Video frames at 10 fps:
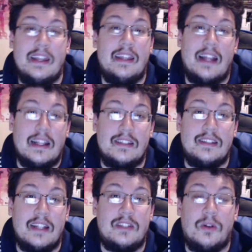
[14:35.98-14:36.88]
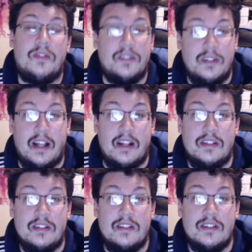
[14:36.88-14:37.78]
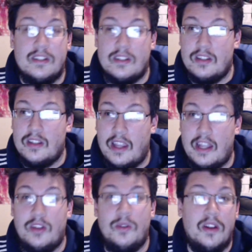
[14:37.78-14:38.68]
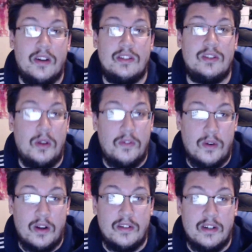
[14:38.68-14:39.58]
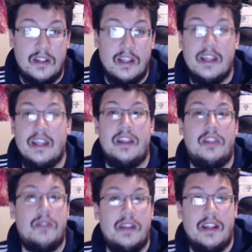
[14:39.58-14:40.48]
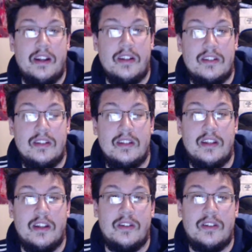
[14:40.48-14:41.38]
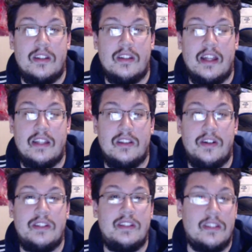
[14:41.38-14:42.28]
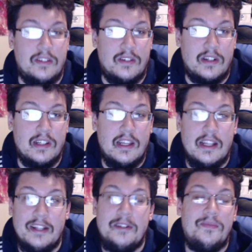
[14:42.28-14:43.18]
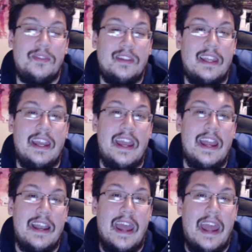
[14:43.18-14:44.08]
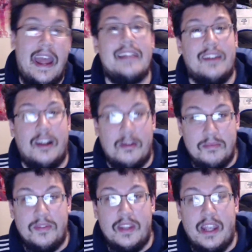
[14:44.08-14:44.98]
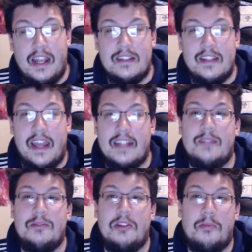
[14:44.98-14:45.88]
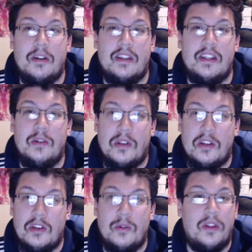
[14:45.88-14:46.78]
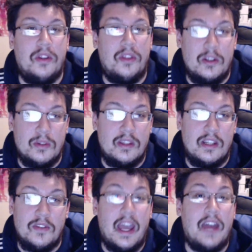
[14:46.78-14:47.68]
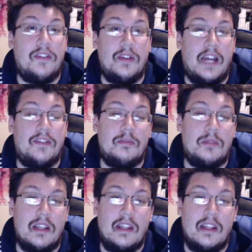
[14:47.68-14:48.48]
That's $1,200. In 2 years, $2,400. In 3 years, you know, it's 3,600. It adds up, and it adds up to the point that you can do other things with it if you have to, God forbid.